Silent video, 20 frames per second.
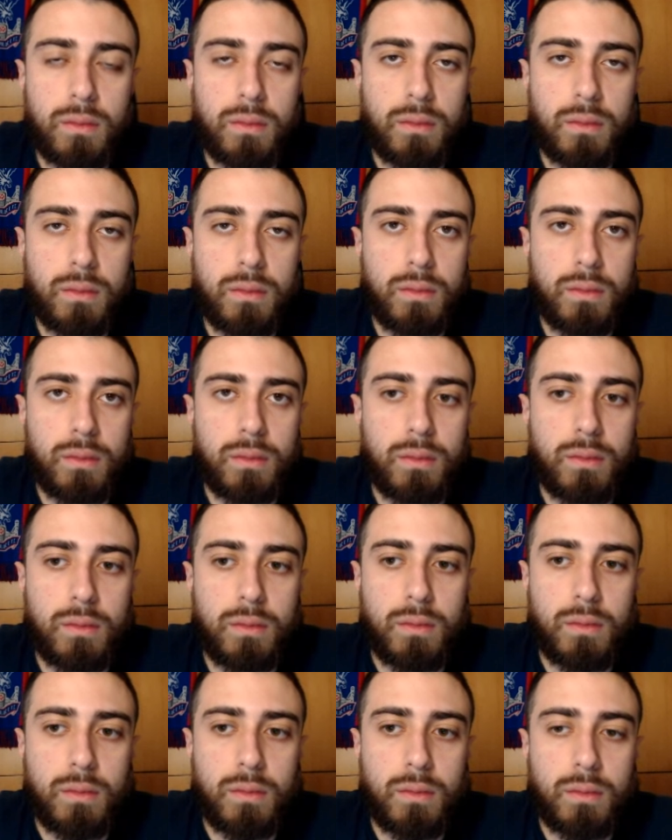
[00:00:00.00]

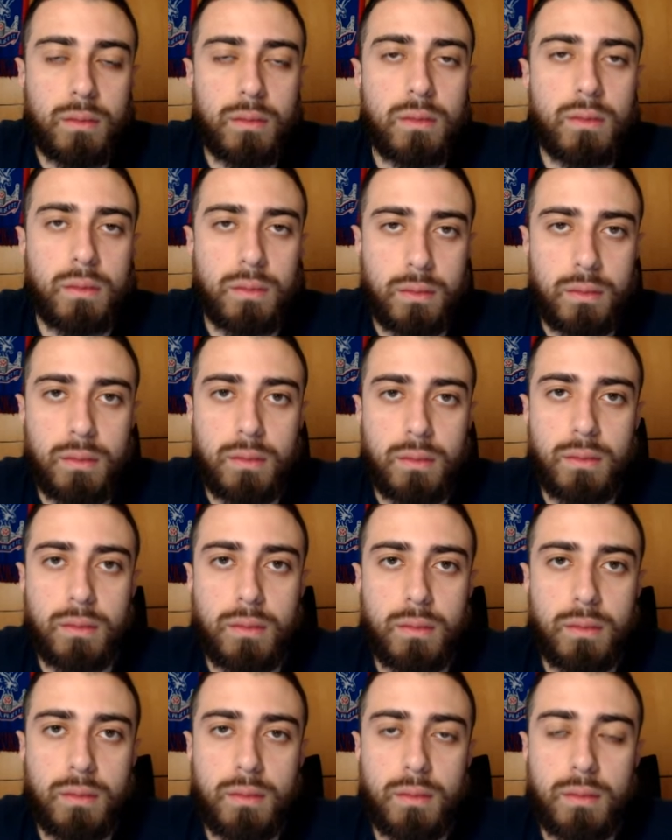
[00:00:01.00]

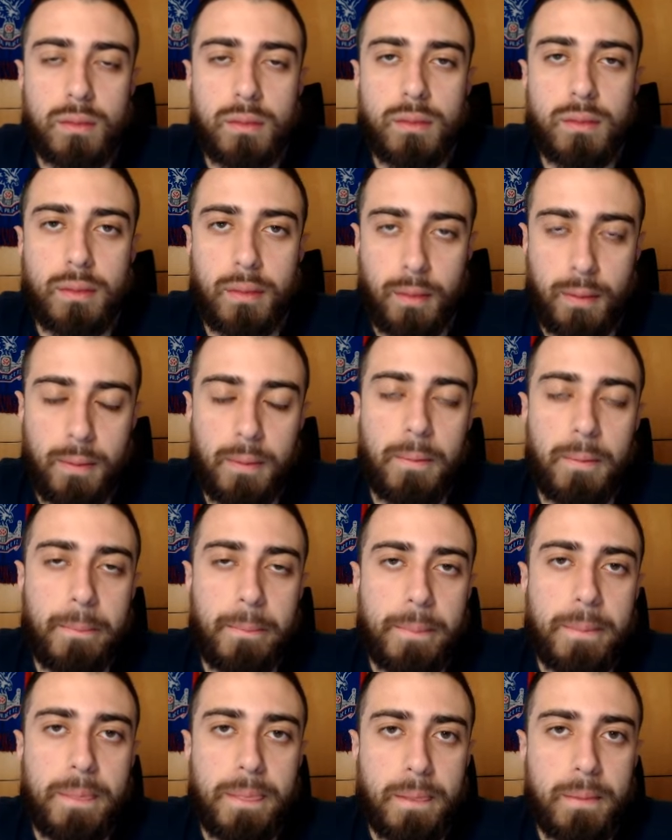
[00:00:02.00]

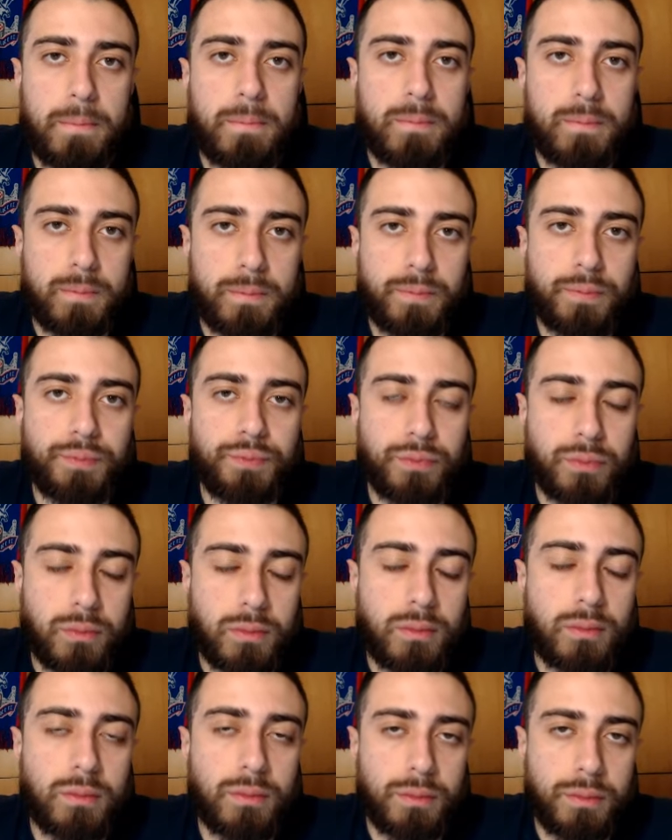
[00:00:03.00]
This person isn't speaking.